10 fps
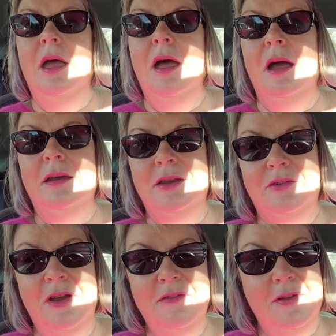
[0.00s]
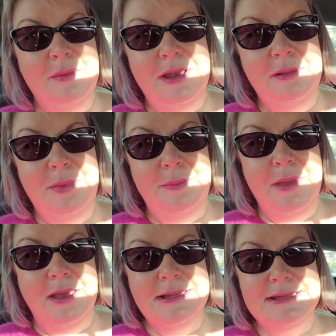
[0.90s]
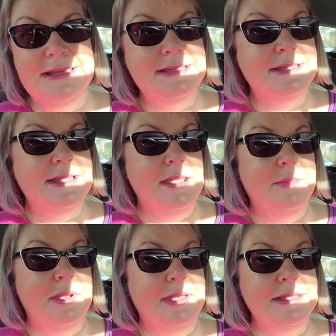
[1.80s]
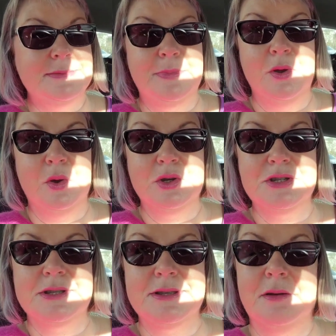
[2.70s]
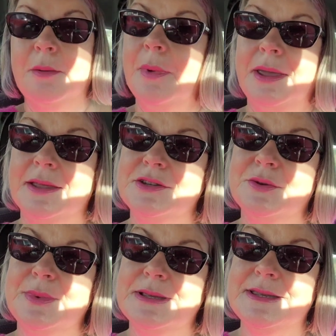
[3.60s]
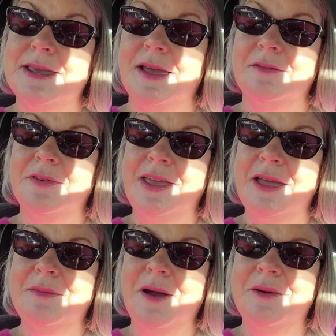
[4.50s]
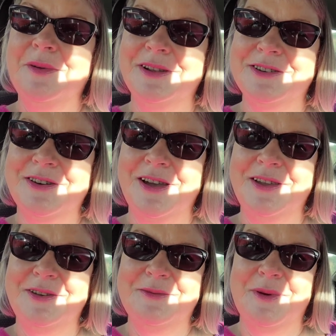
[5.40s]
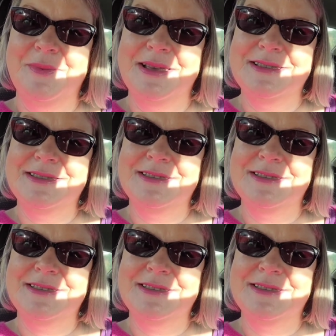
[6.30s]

I'm going to try and film a little bit behind the scenes today, but it is brioche, so I might get too busy and forget, but I will try and do my best.